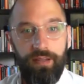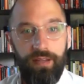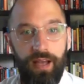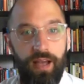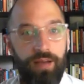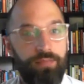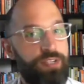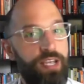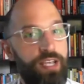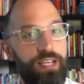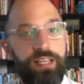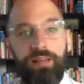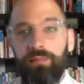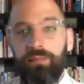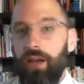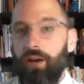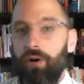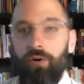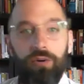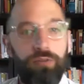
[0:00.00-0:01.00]
I'm taking
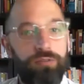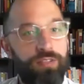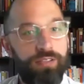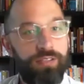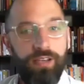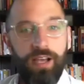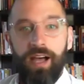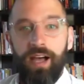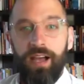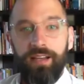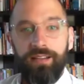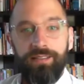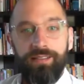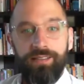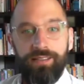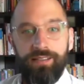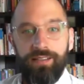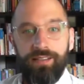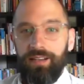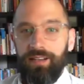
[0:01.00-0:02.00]
my old
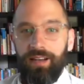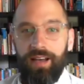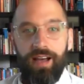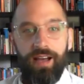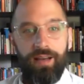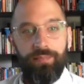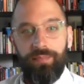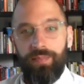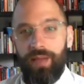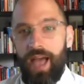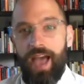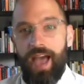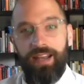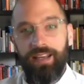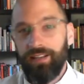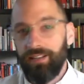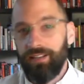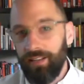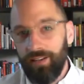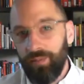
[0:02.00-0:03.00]
designs, I'm adding
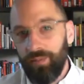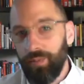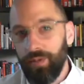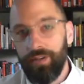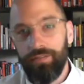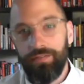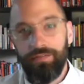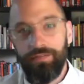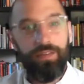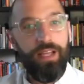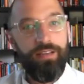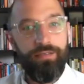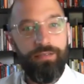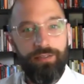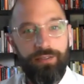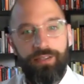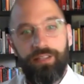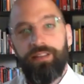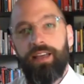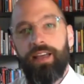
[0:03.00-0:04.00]
a little bit of flavor
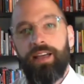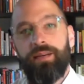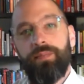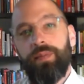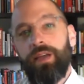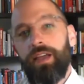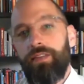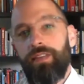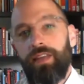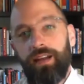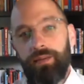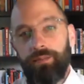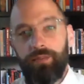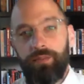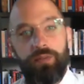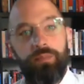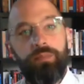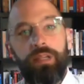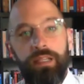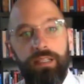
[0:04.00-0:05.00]
to them, and then I'm
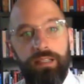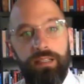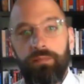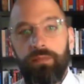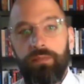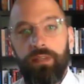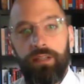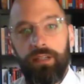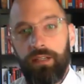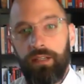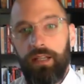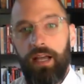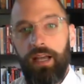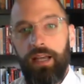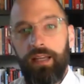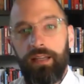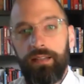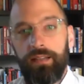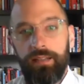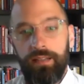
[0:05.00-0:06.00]
submitting them to the
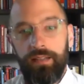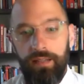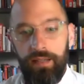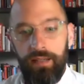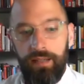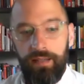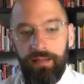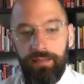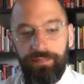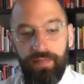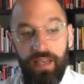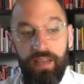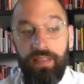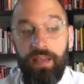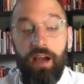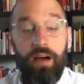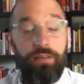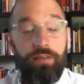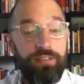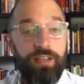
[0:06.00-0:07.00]
client. And they
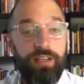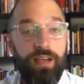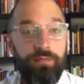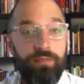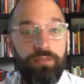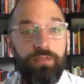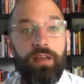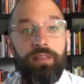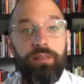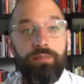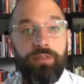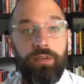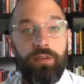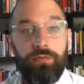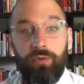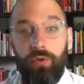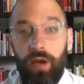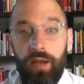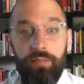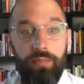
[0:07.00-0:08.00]
oftentimes find
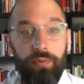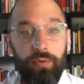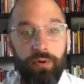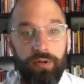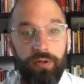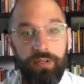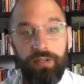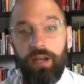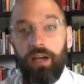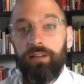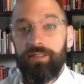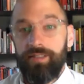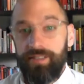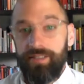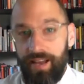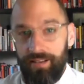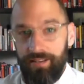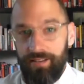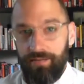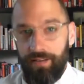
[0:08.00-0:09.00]
themselves quite bored and
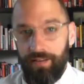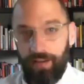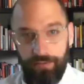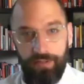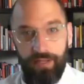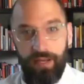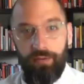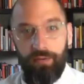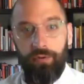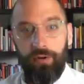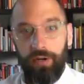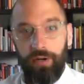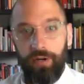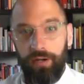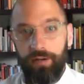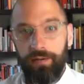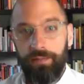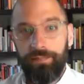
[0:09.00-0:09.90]
unsatisfied with that work.